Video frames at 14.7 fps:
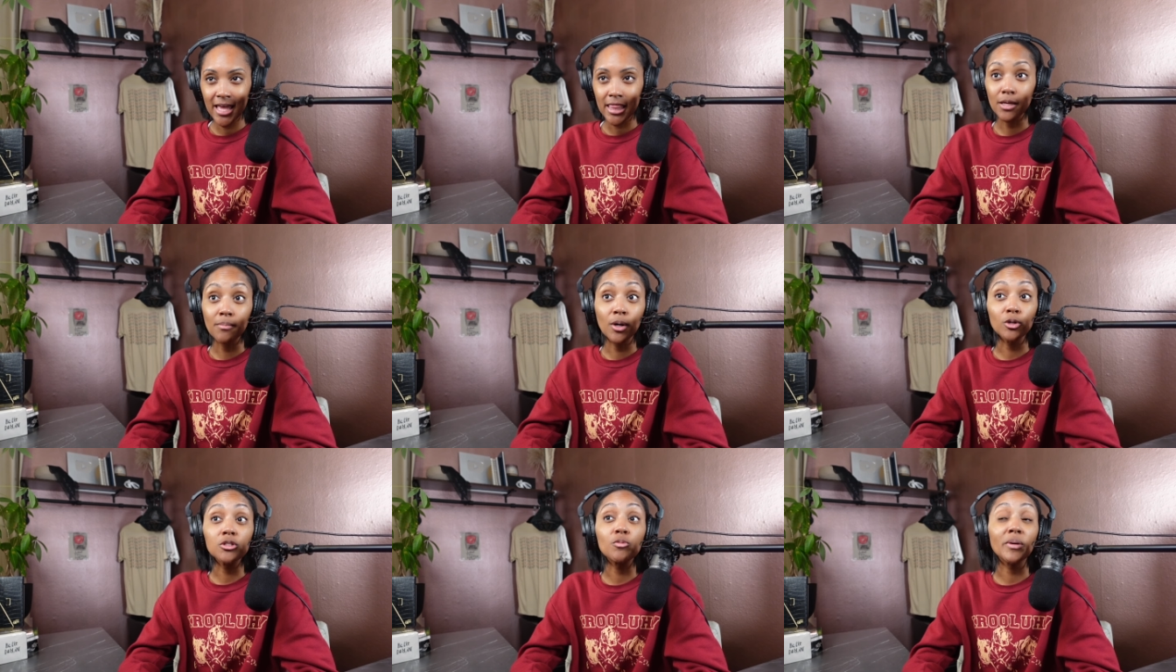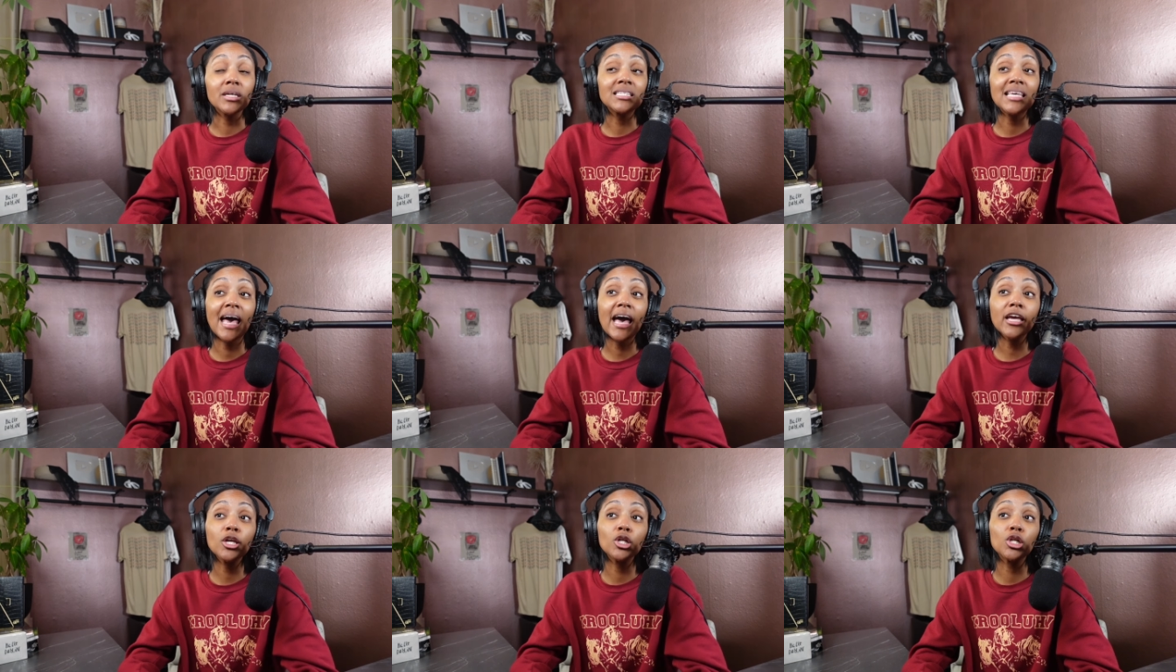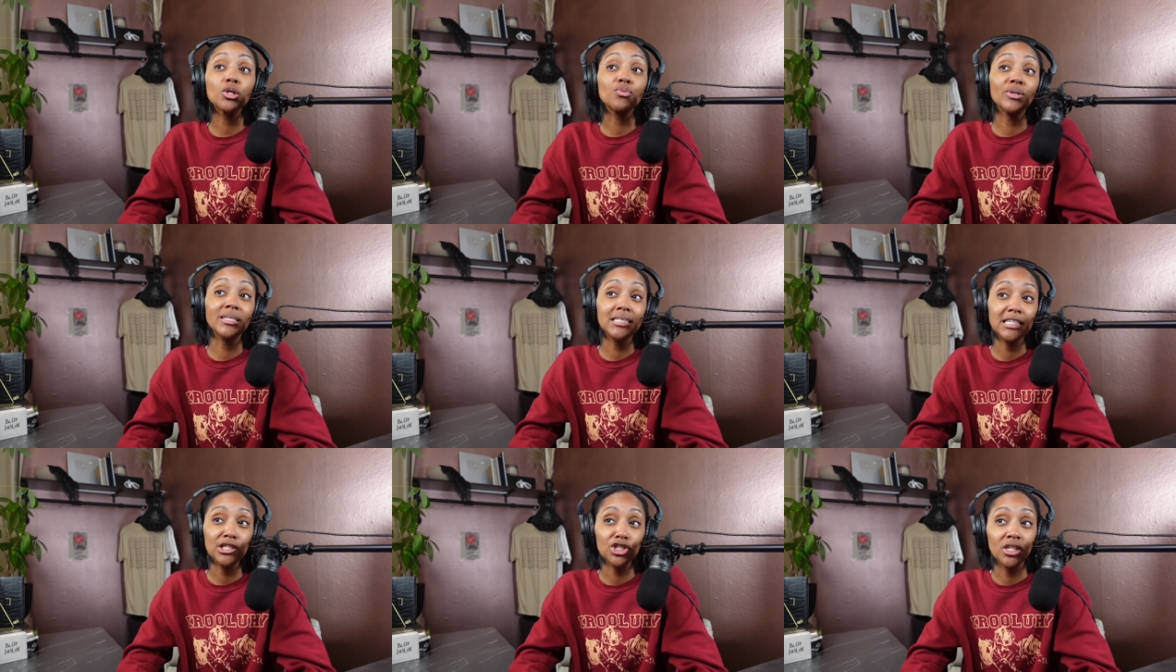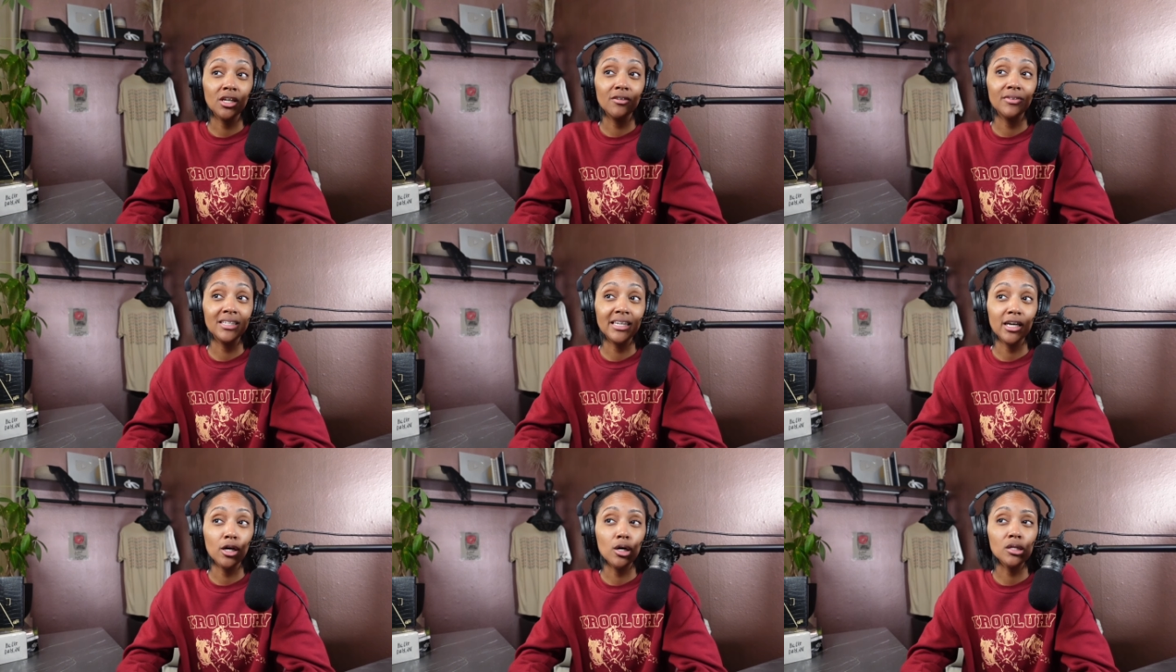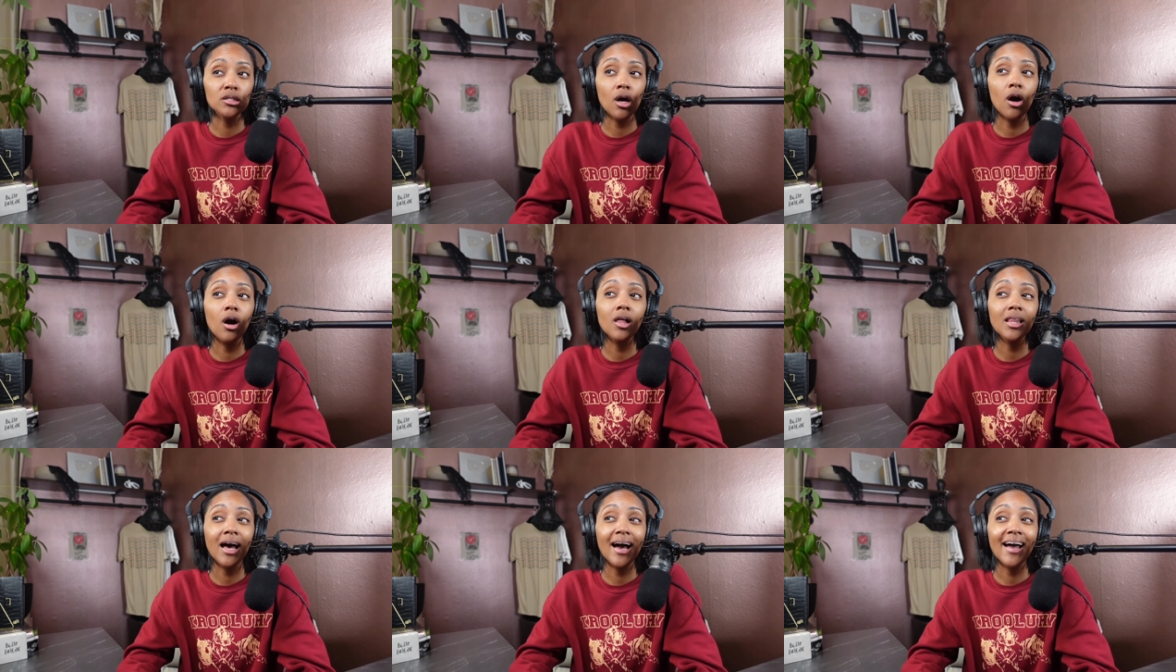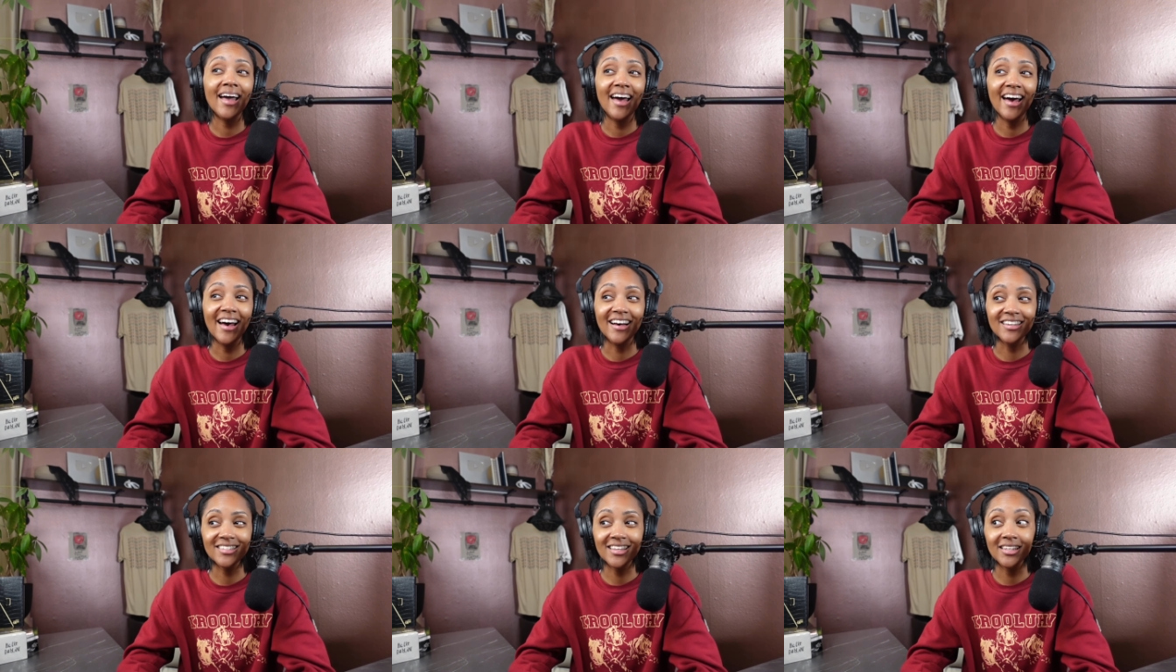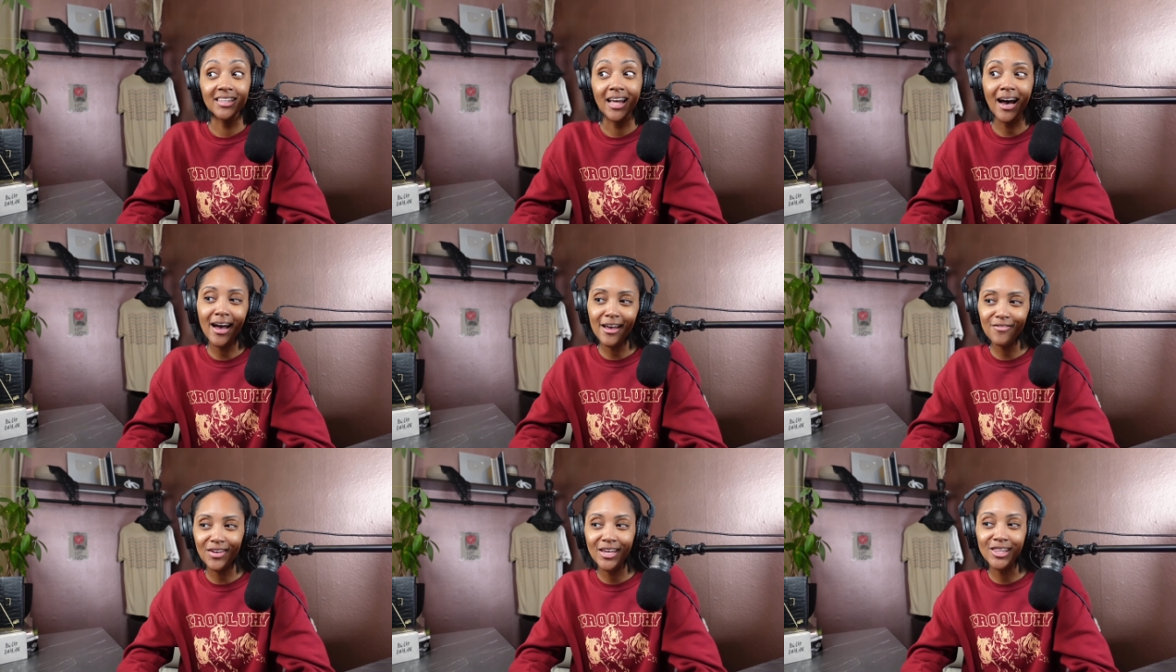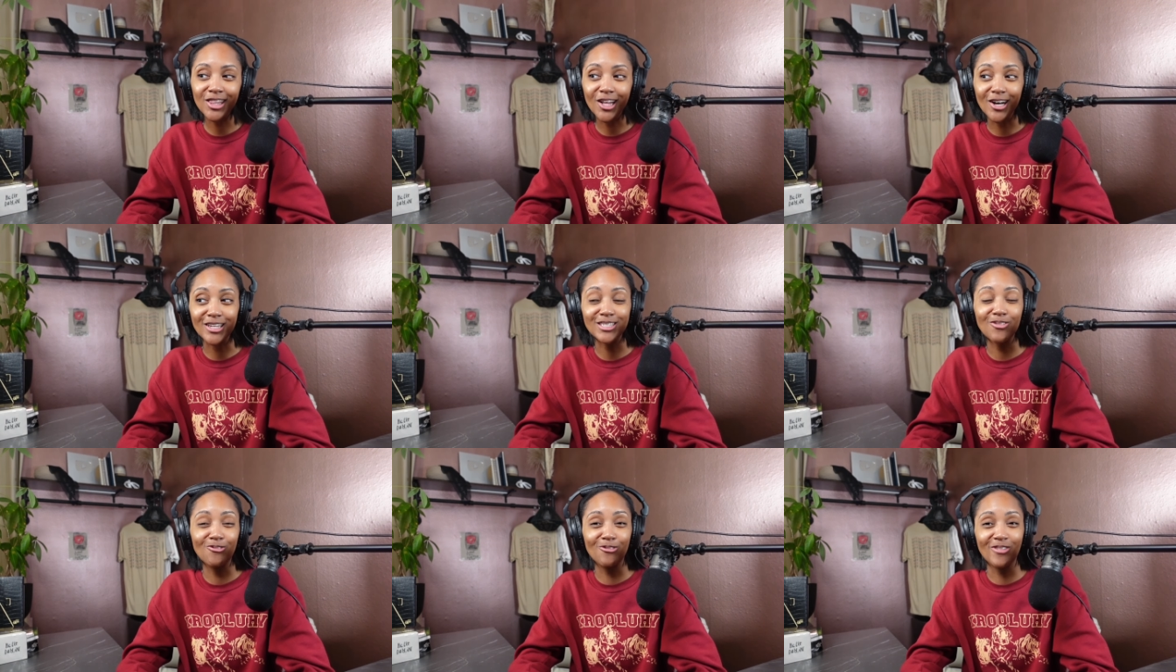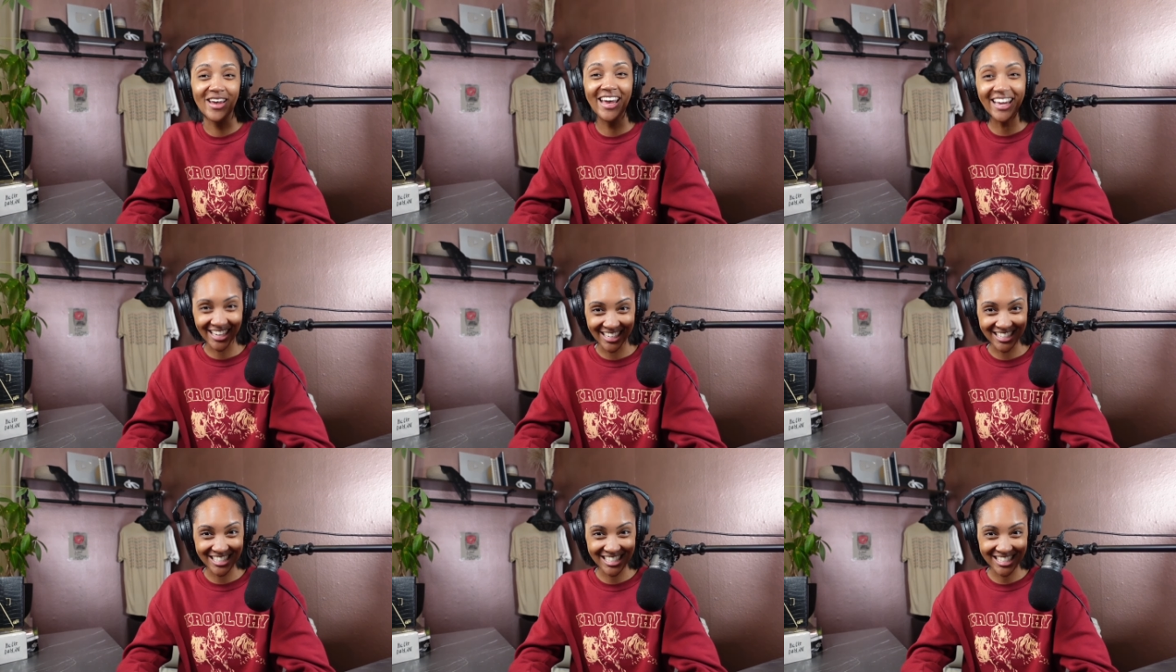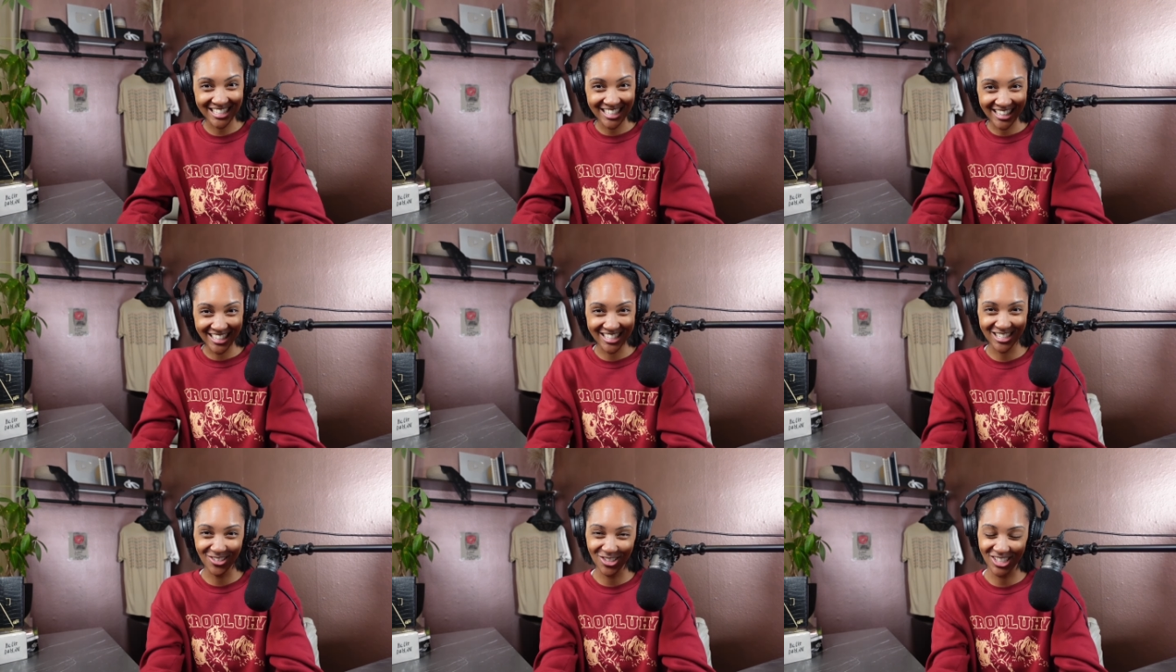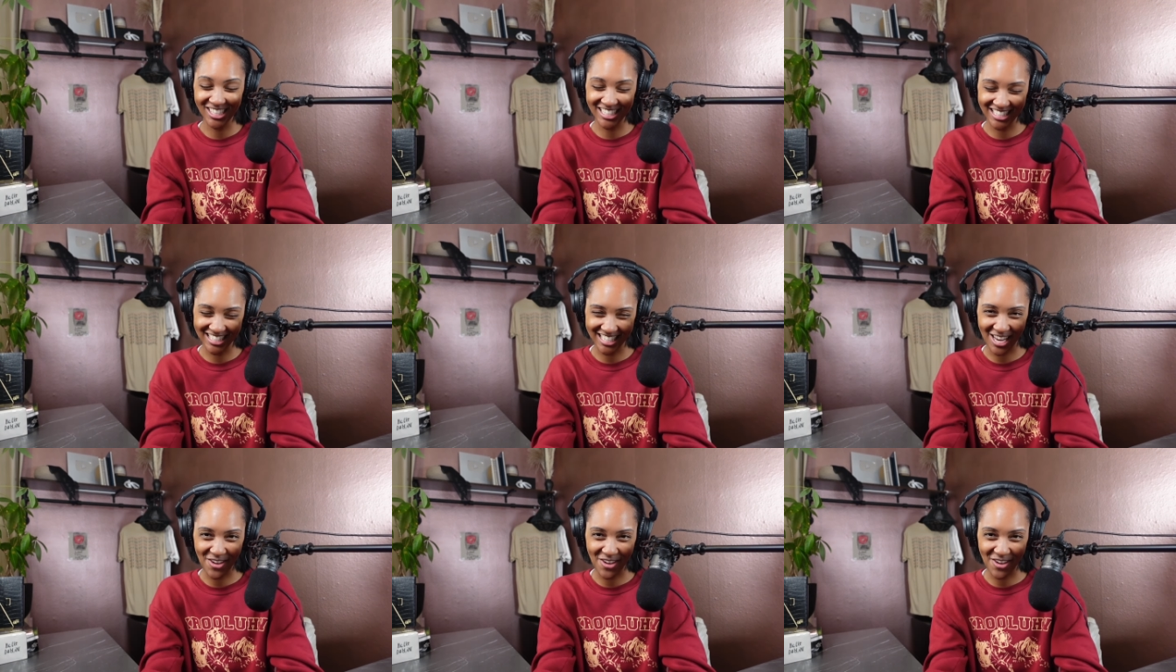the most spectacular rendition of Adele's All I Ask live in Las Vegas. Let's see what she has to say.